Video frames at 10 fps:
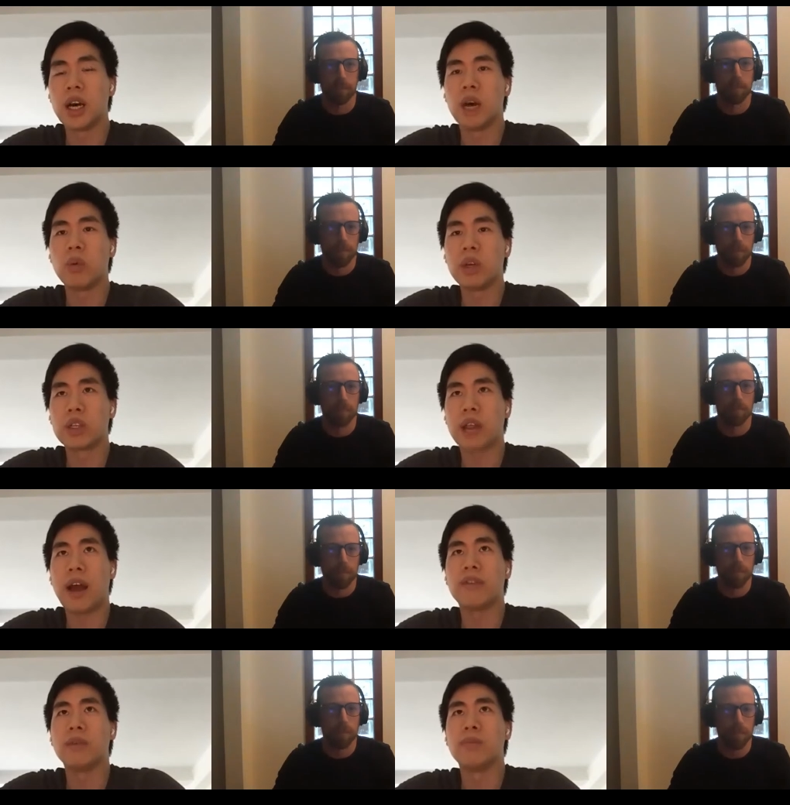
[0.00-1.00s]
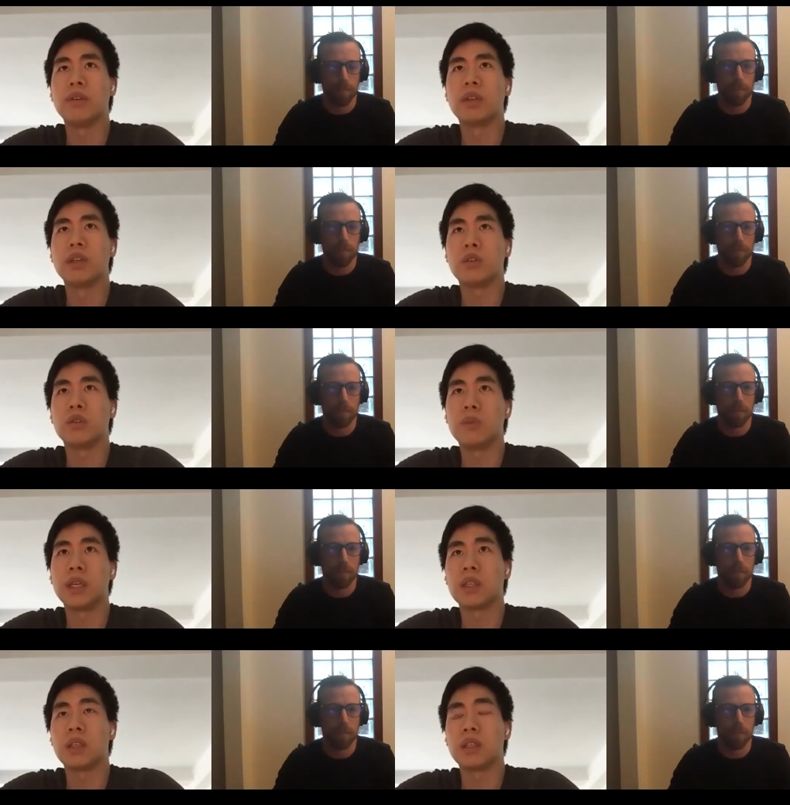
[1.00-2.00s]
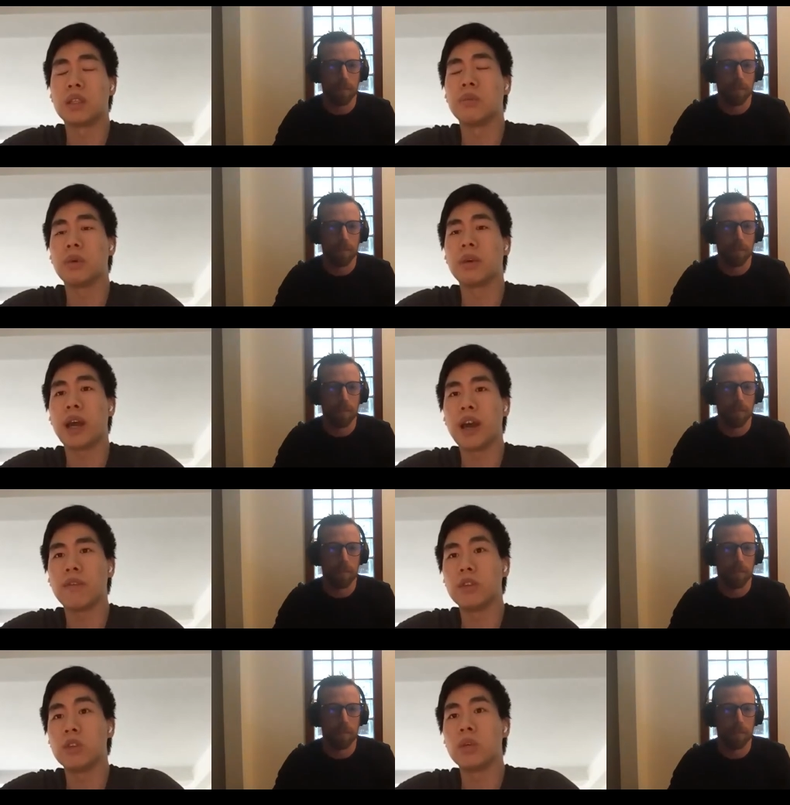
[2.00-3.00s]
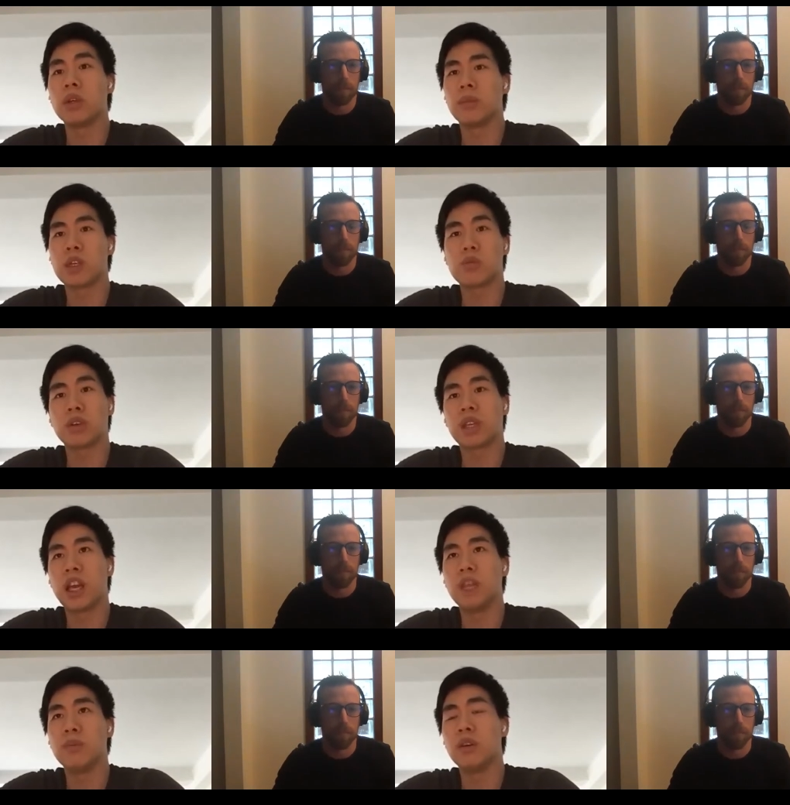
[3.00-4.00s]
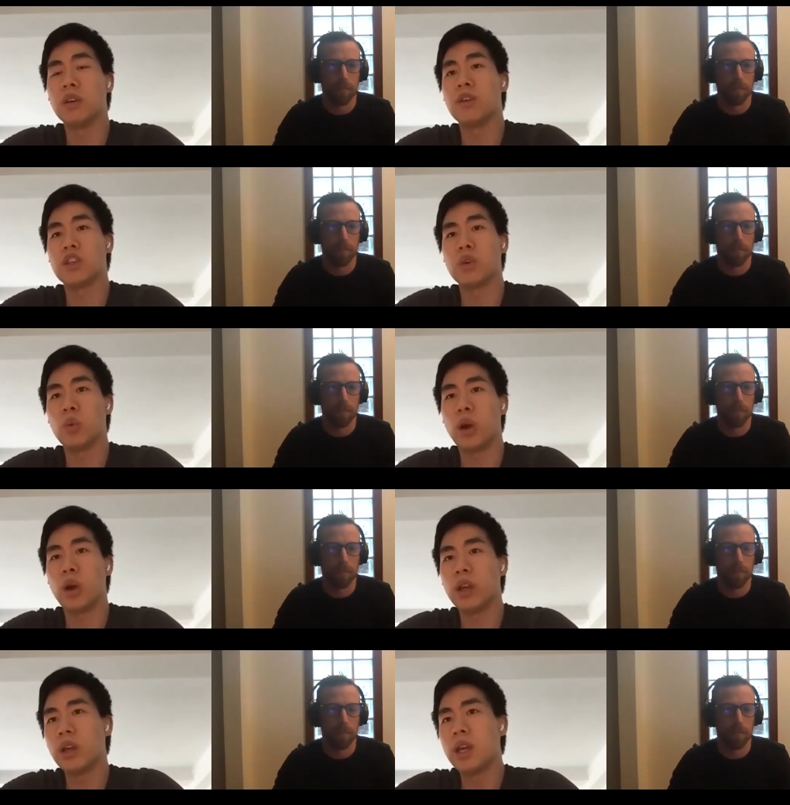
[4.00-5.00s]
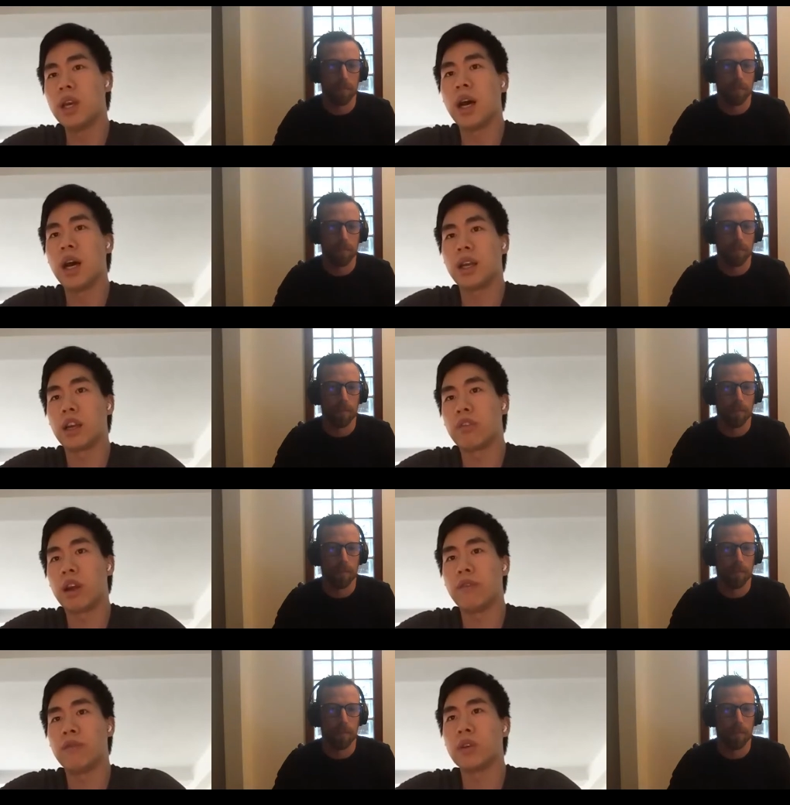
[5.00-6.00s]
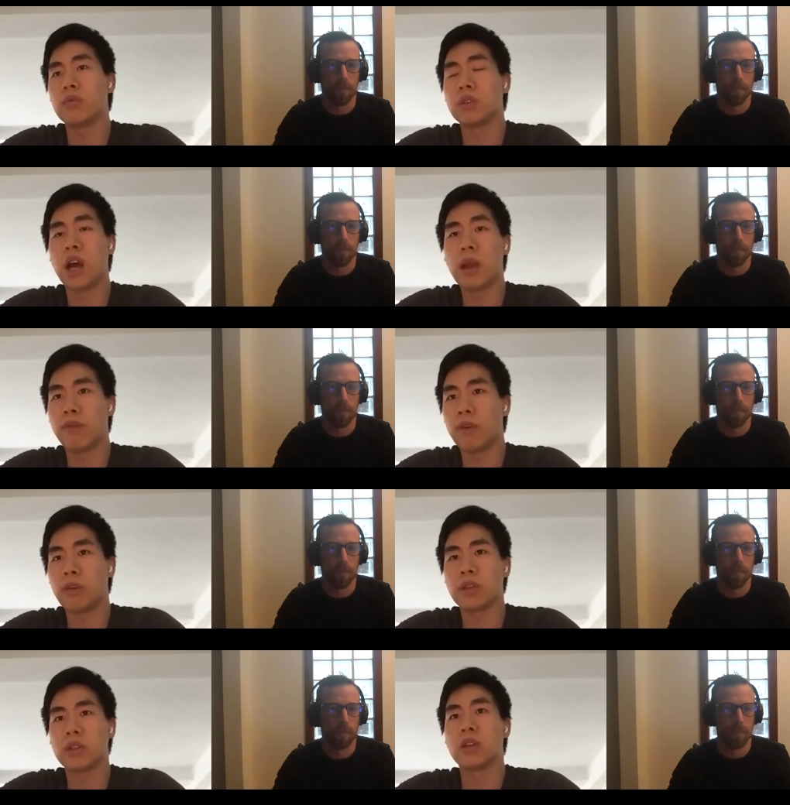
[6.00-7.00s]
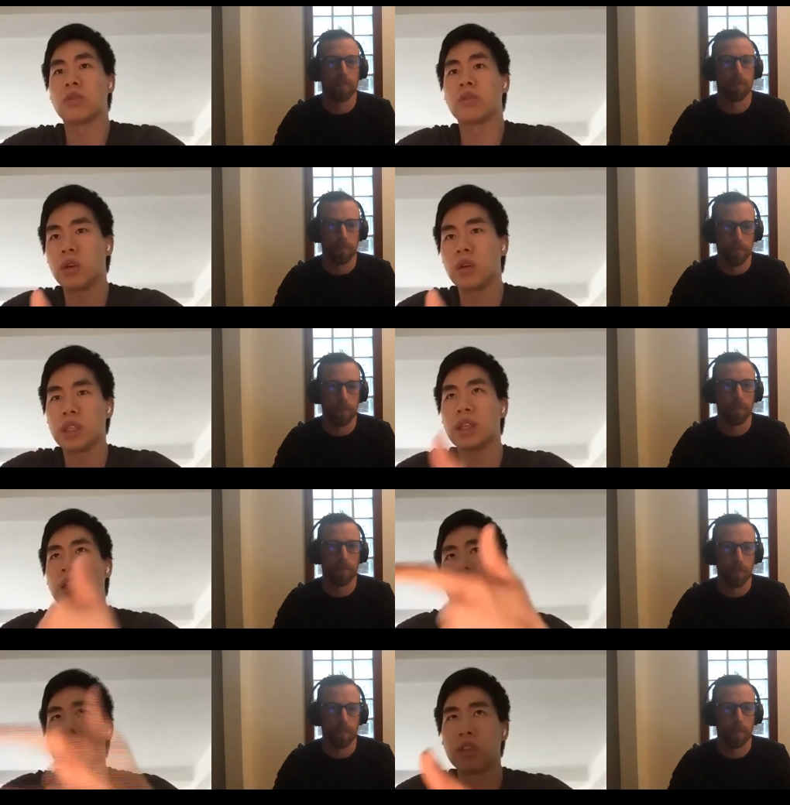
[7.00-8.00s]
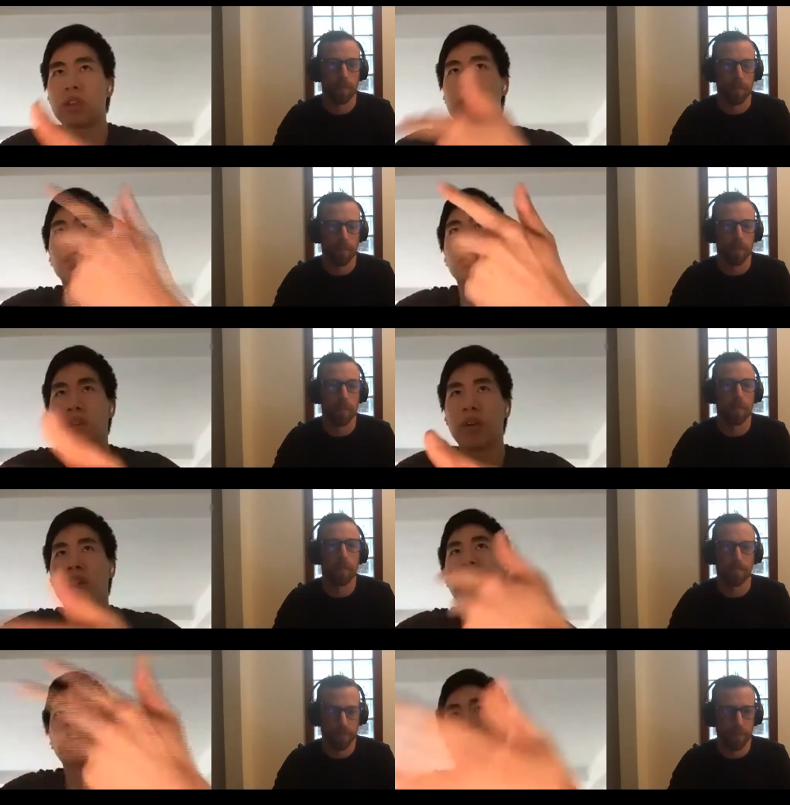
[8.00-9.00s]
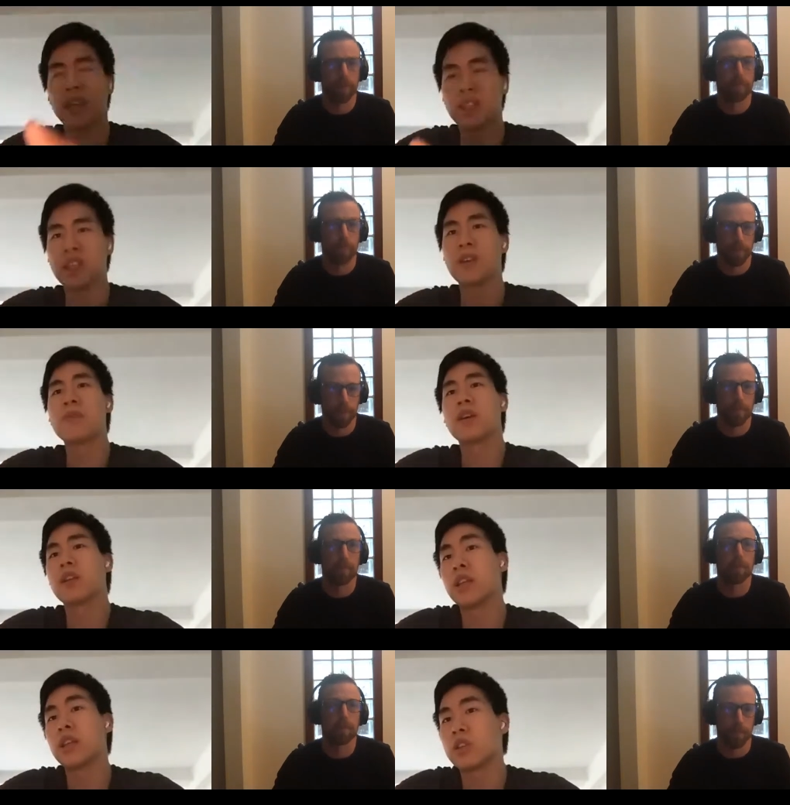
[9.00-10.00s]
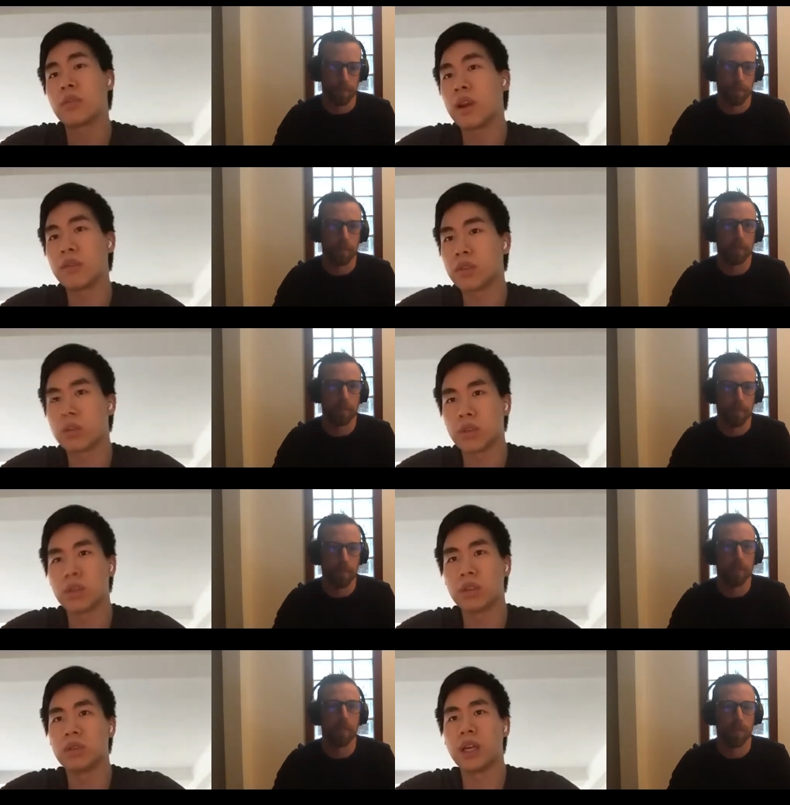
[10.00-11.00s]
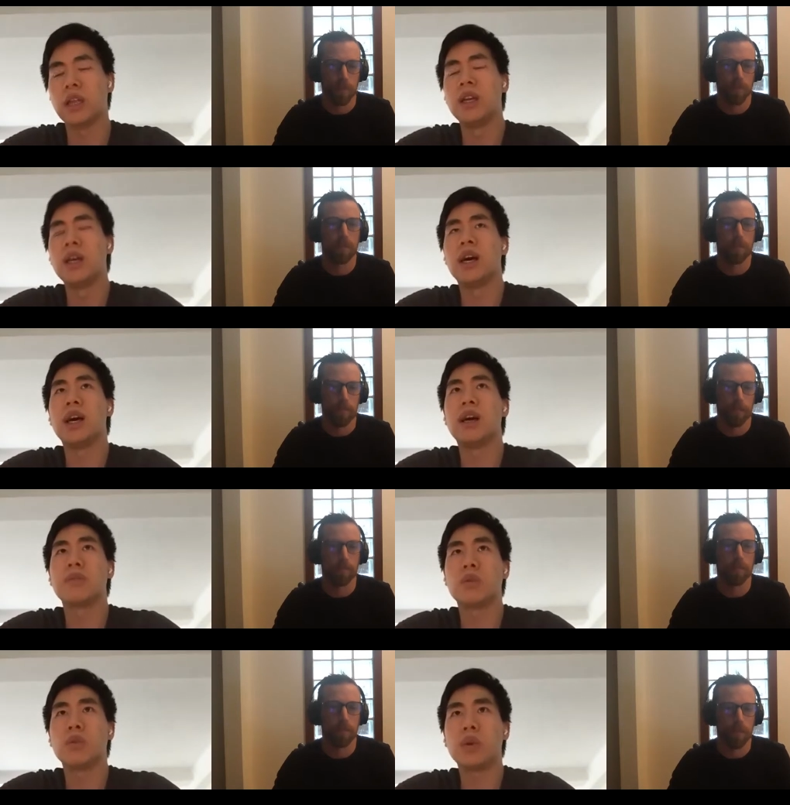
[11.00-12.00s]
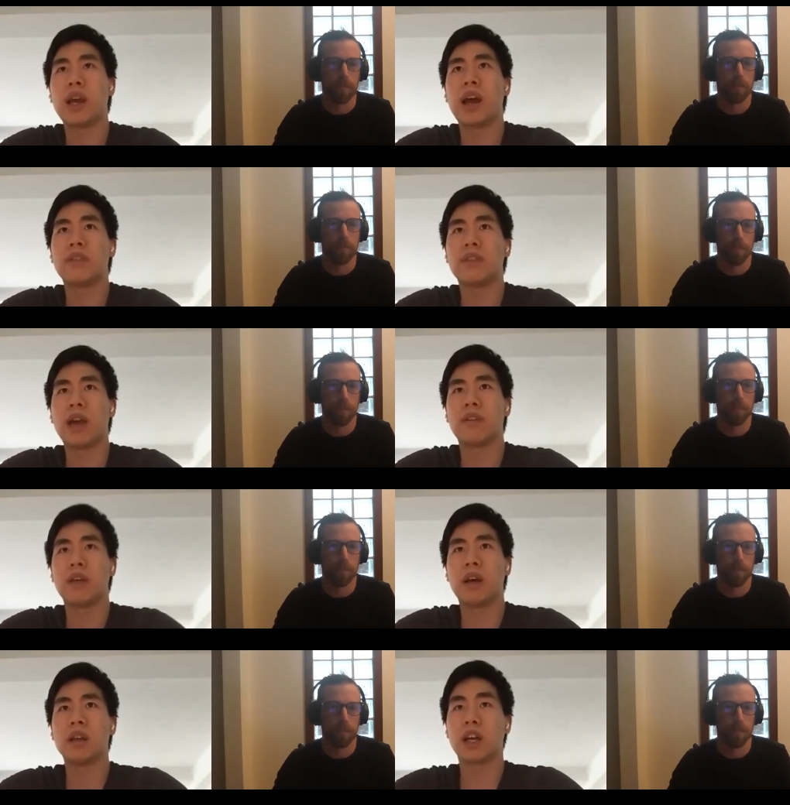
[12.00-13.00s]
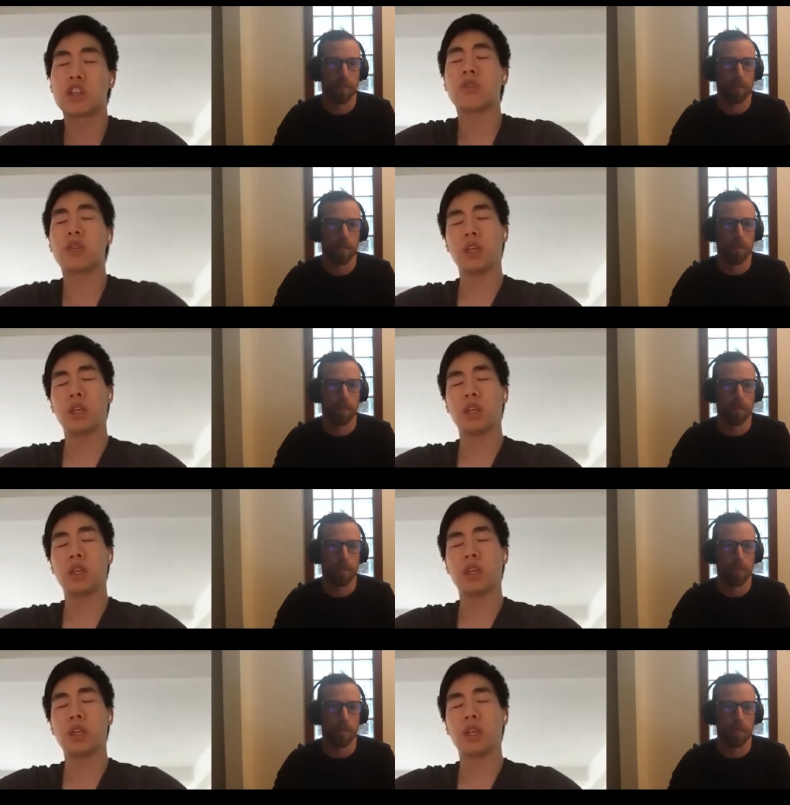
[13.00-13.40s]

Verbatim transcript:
Speaker 1: Uh, we just have the ability to, because of the team that we have, do it in a much more scalable and efficient way uh, that a credit fund who's hyper-focused on sourcing and diligencing and underwriting and investing, like they just don't have the resources to do that. Um, so we have that uh, luxury